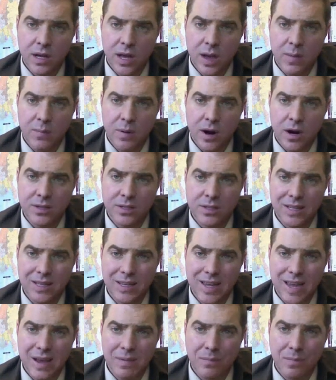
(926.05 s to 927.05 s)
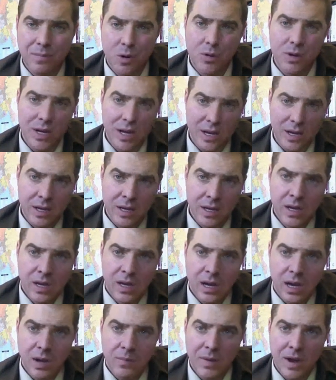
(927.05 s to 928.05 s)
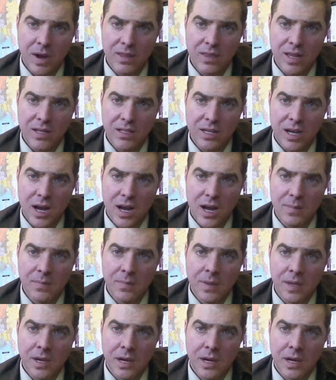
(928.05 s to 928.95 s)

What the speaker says: empires in Cambodia at that time,